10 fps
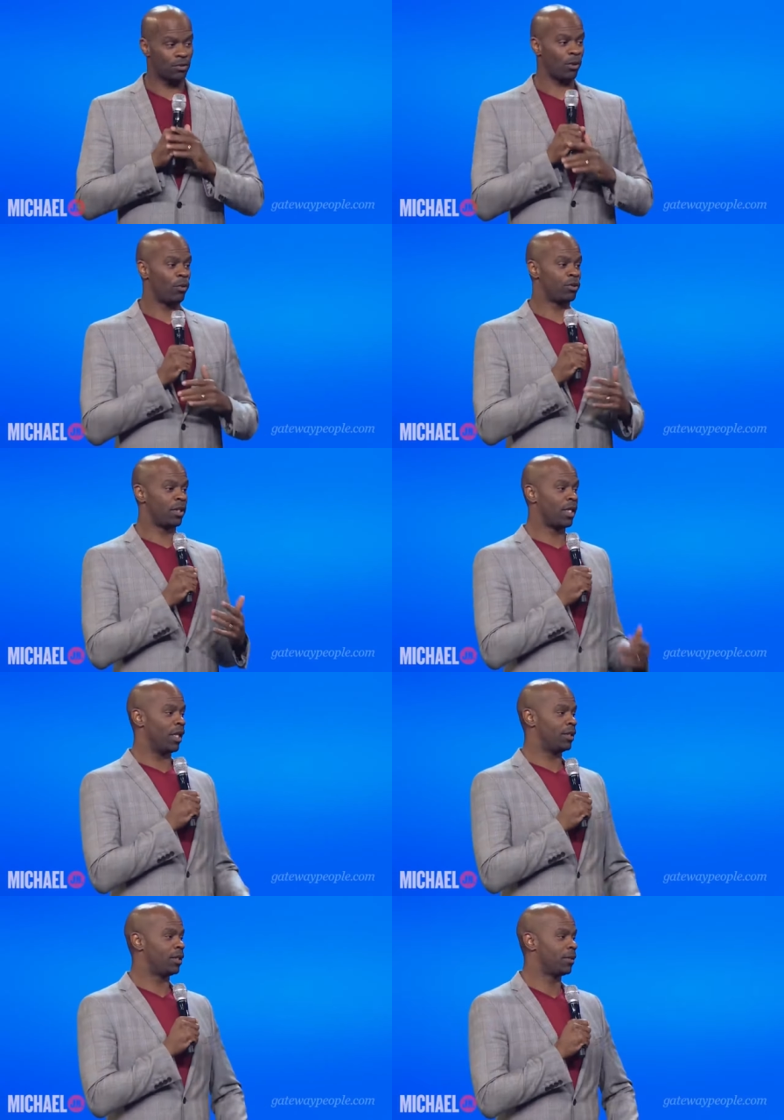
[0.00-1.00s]
here's what I want you to
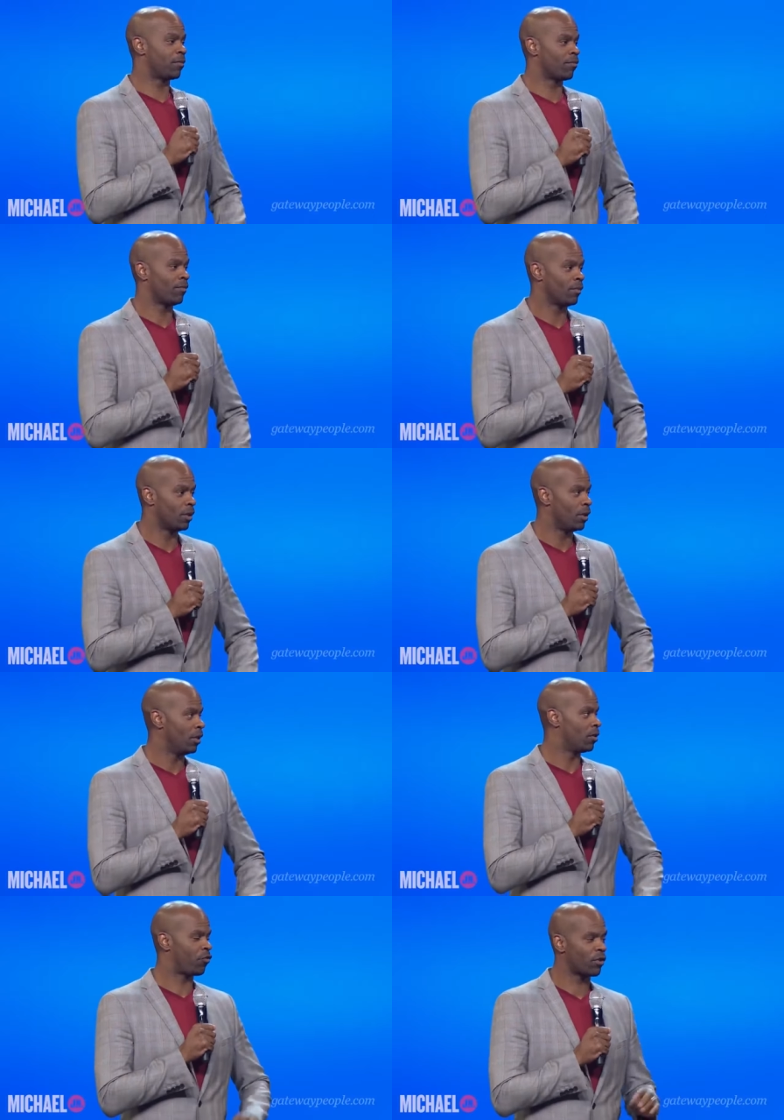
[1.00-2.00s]
catch.
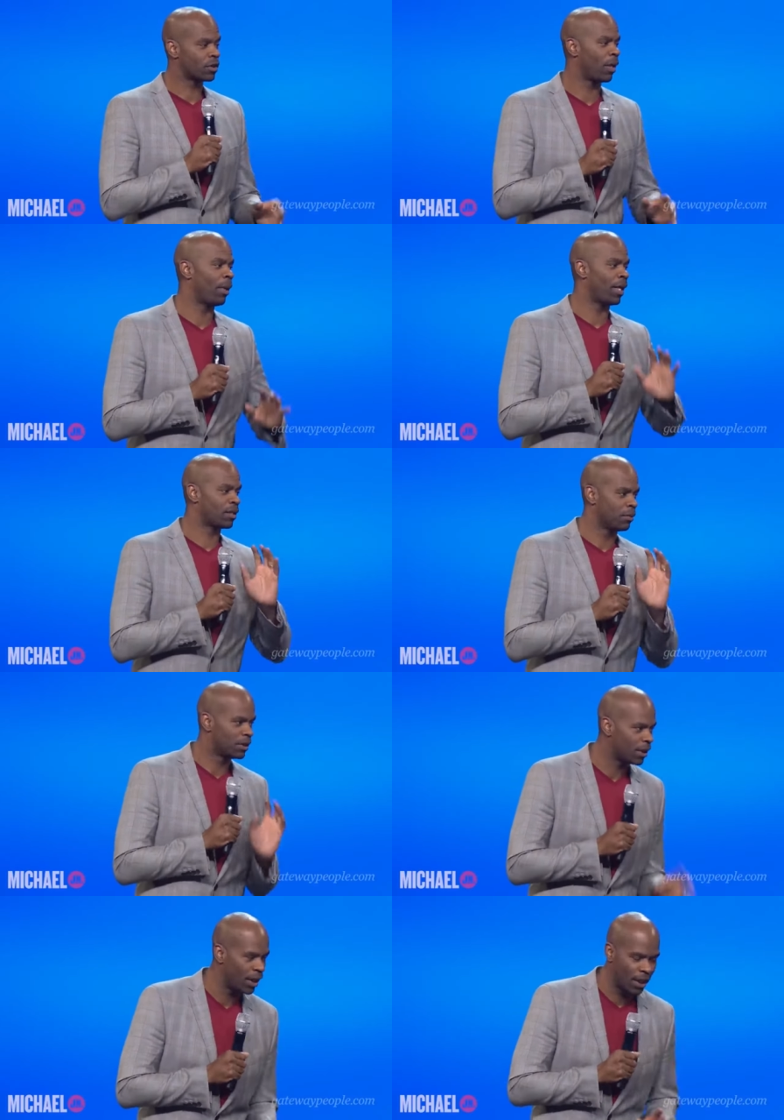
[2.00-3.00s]
The first time I asked him
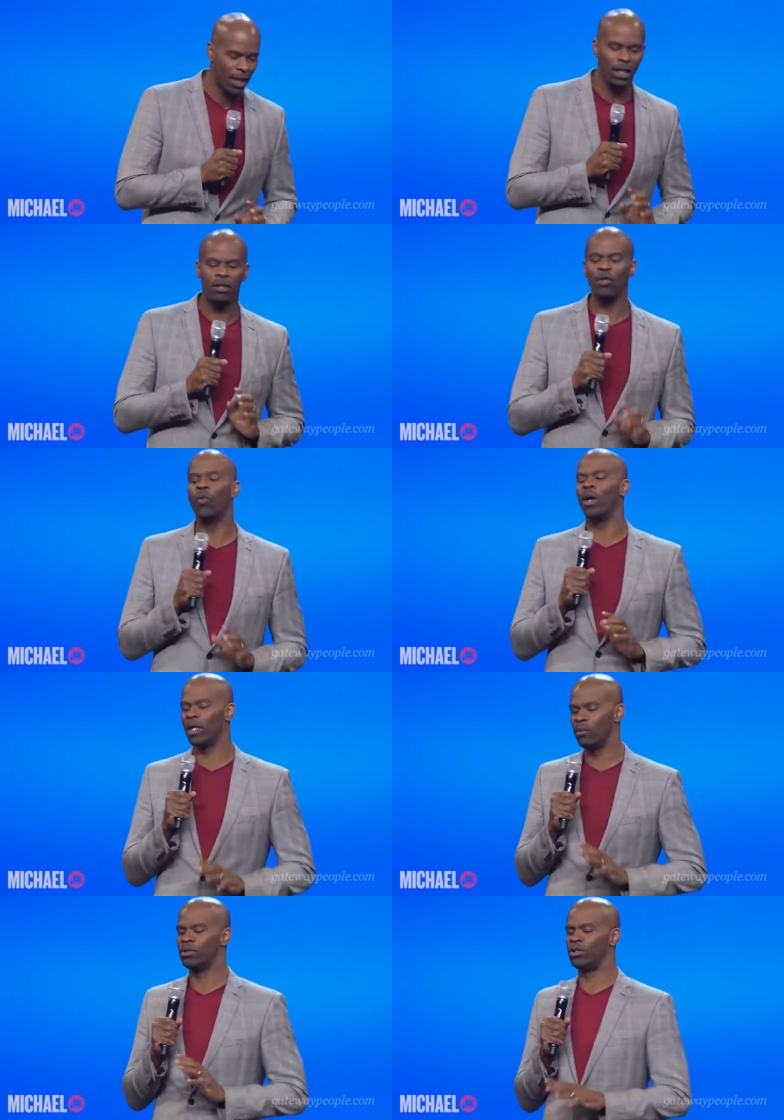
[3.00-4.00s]
to sing, he knew
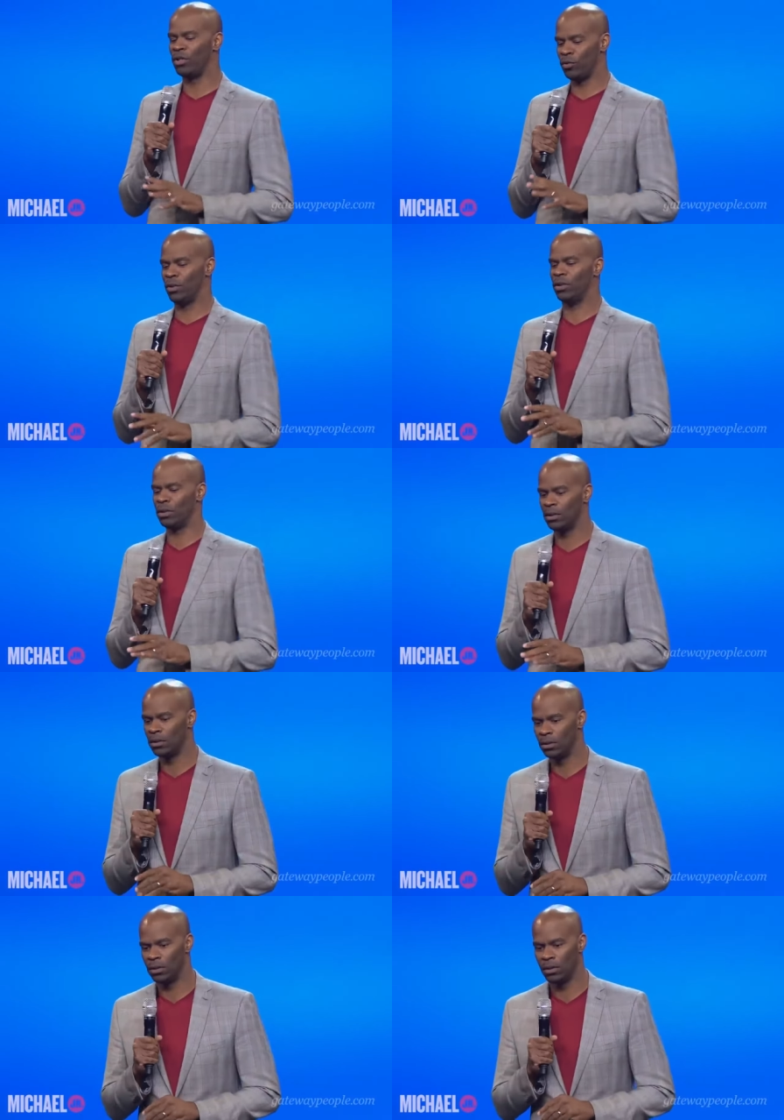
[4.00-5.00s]
what he was doing.
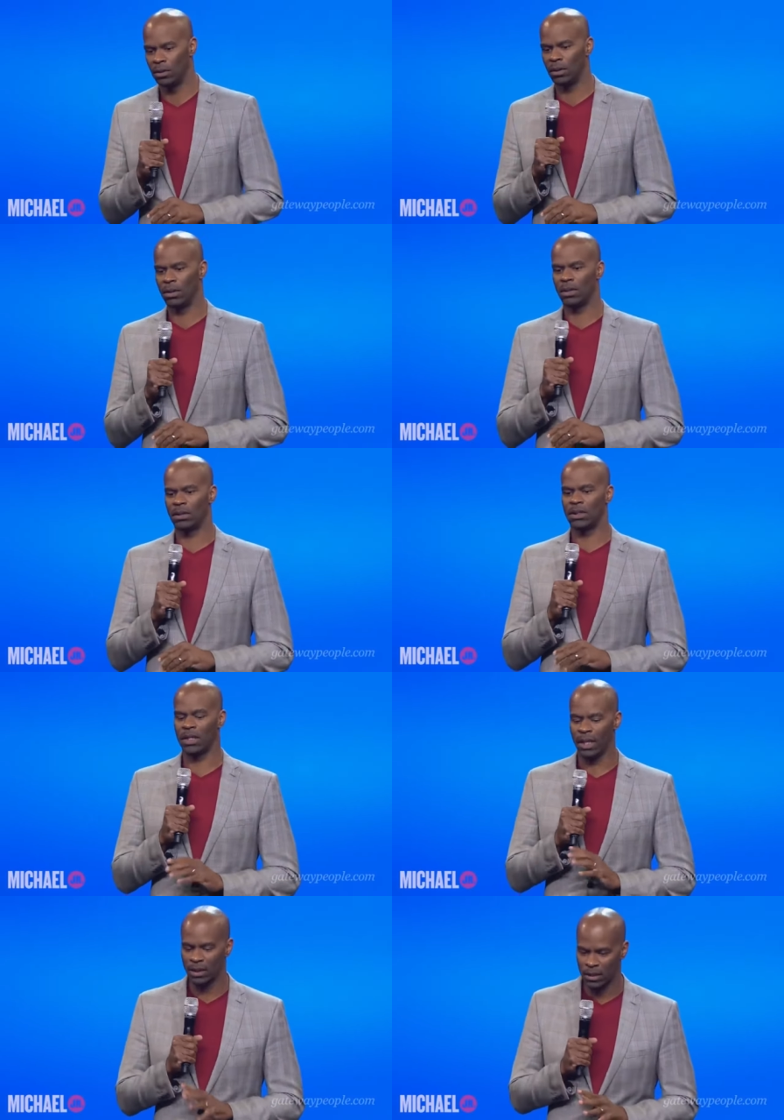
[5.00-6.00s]
The
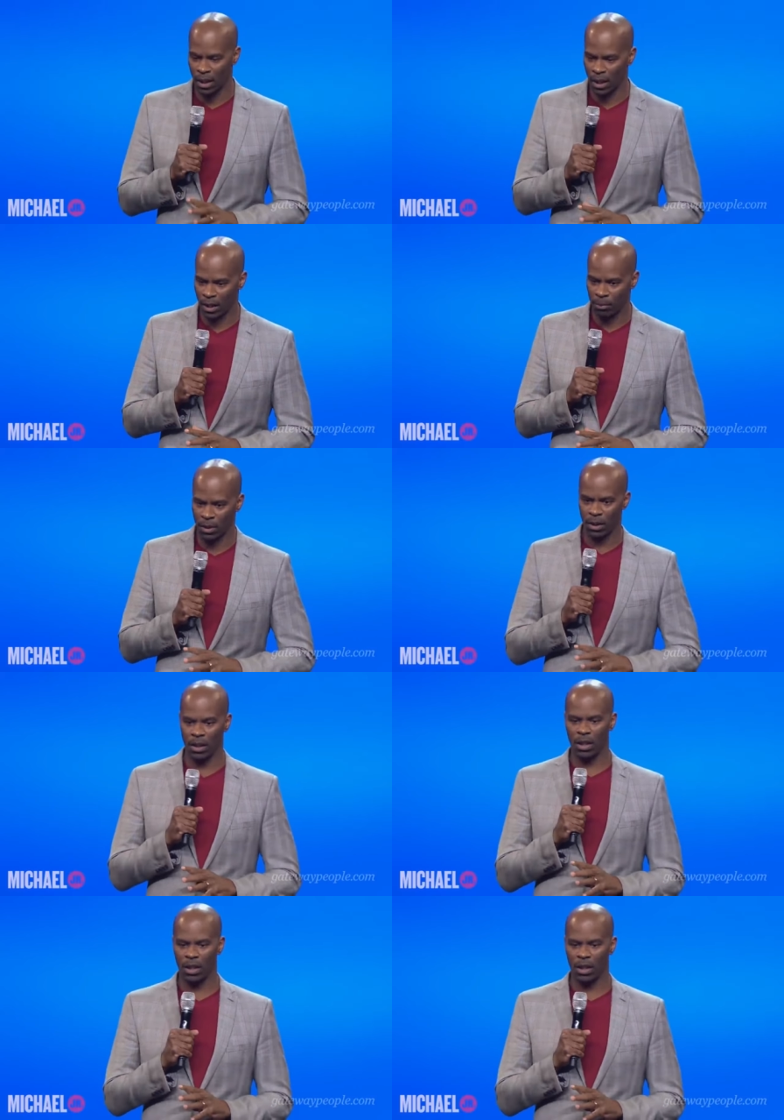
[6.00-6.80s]
second time,